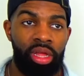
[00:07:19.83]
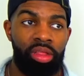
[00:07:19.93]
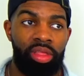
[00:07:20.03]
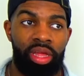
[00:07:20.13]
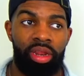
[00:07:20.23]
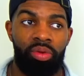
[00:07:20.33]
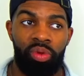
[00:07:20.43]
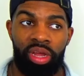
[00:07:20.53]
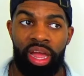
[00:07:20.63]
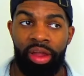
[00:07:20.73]
then
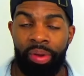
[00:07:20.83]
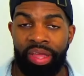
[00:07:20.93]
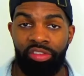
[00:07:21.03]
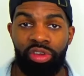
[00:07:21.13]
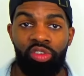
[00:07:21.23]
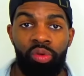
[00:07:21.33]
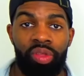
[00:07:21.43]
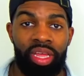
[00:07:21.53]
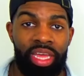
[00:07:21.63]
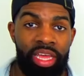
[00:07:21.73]
we hear the stress over
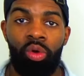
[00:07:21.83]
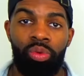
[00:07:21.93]
the E.